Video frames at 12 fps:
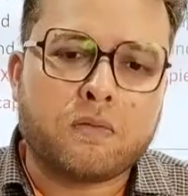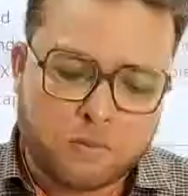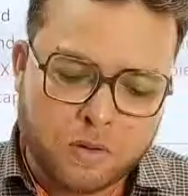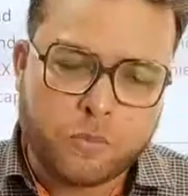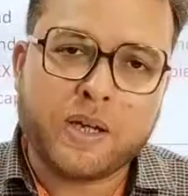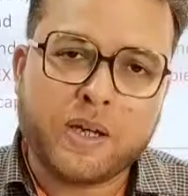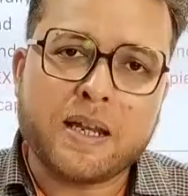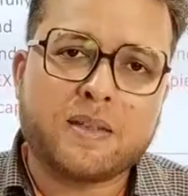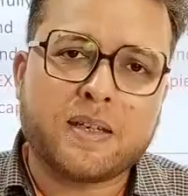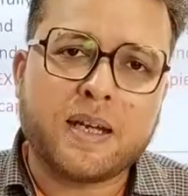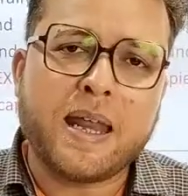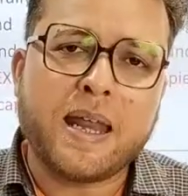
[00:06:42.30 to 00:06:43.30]
we can
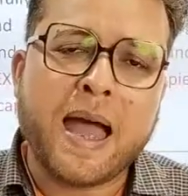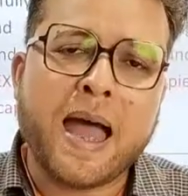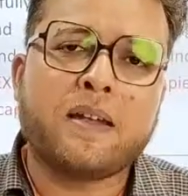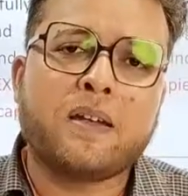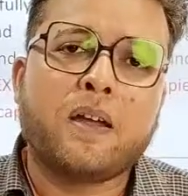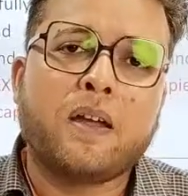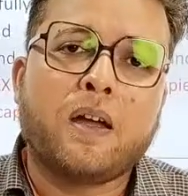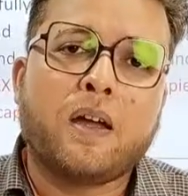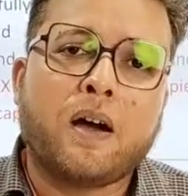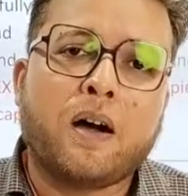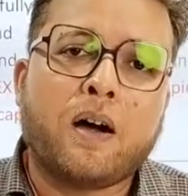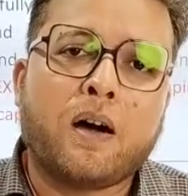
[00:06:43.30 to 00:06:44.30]
say that
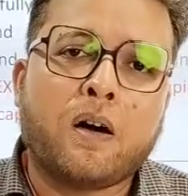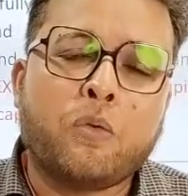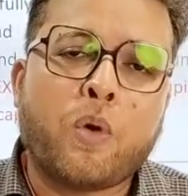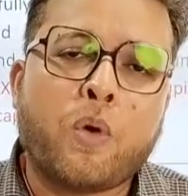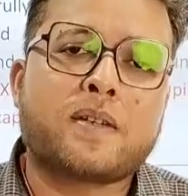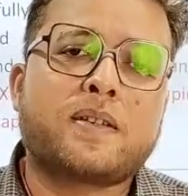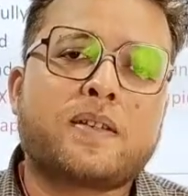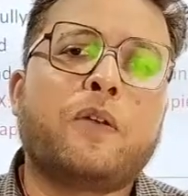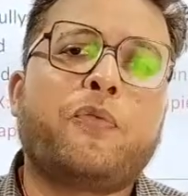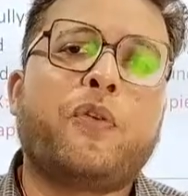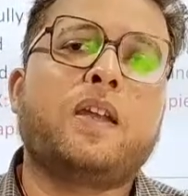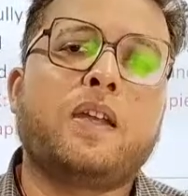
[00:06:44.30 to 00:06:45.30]
once they
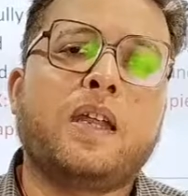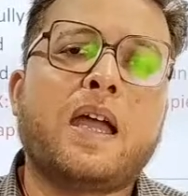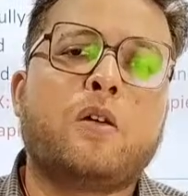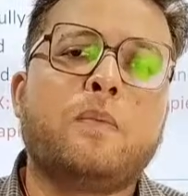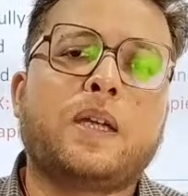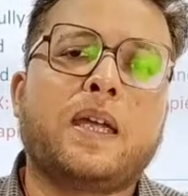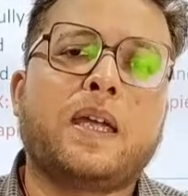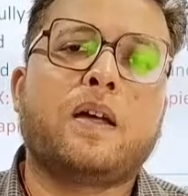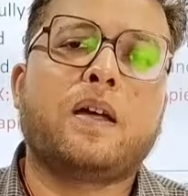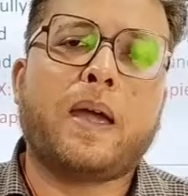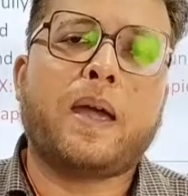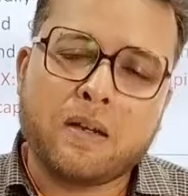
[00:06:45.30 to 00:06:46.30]
defeated the Ahom
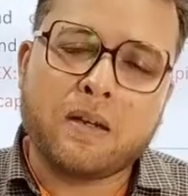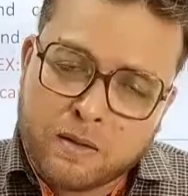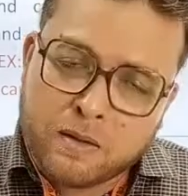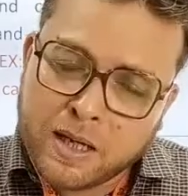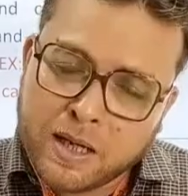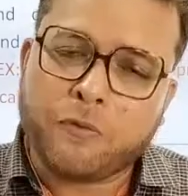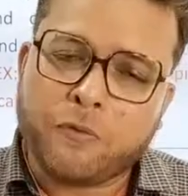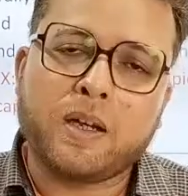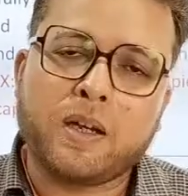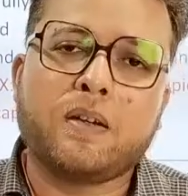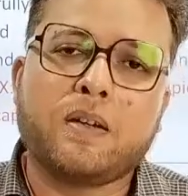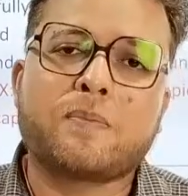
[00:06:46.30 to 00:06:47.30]
kingdom and they
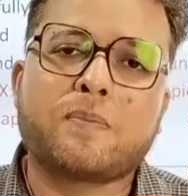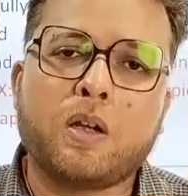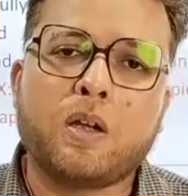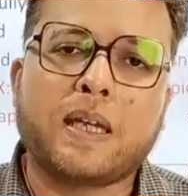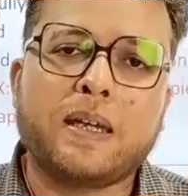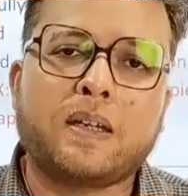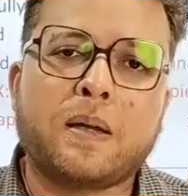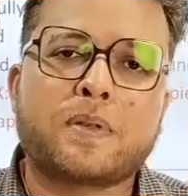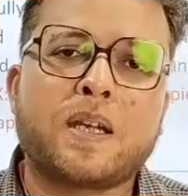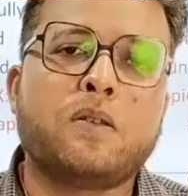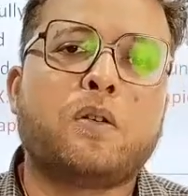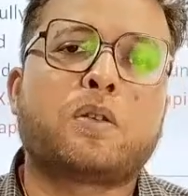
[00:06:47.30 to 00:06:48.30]
defeated the smaller
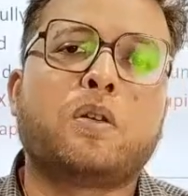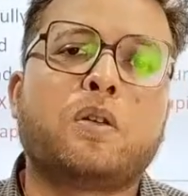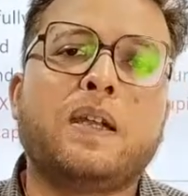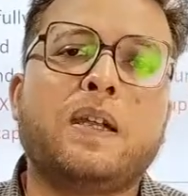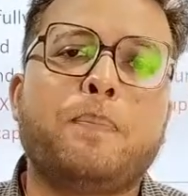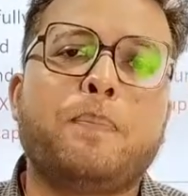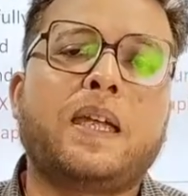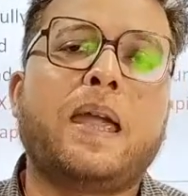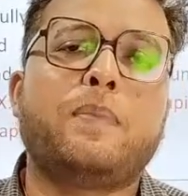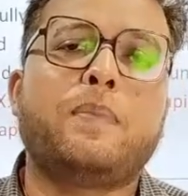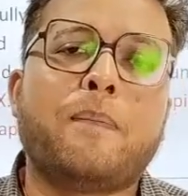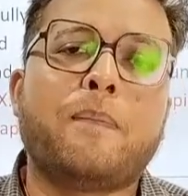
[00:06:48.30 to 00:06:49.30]
kingdoms, they not only
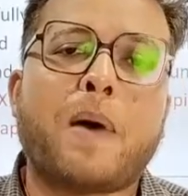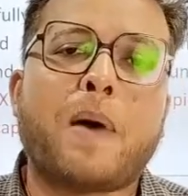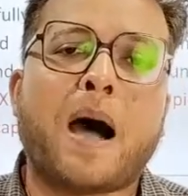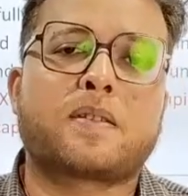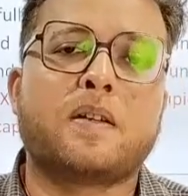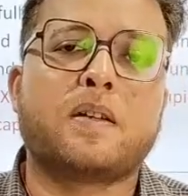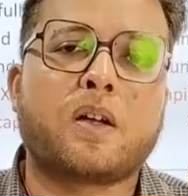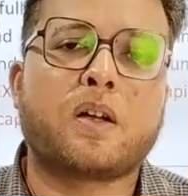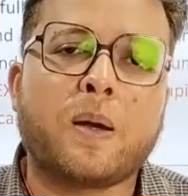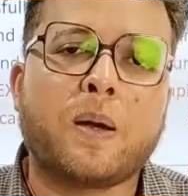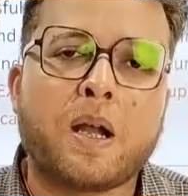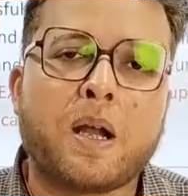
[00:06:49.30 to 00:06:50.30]
became the masters of
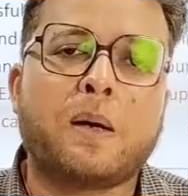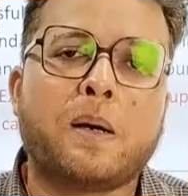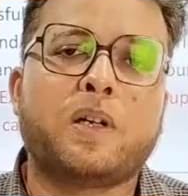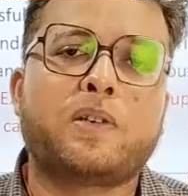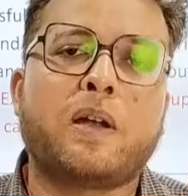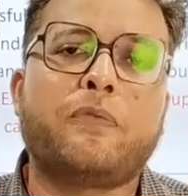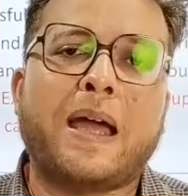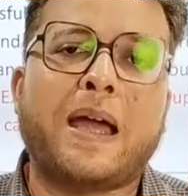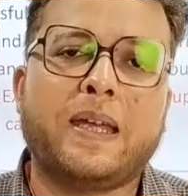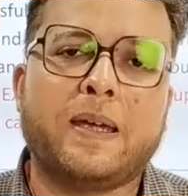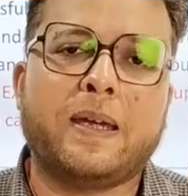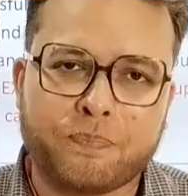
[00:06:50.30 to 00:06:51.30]
the Brahmaputra valley,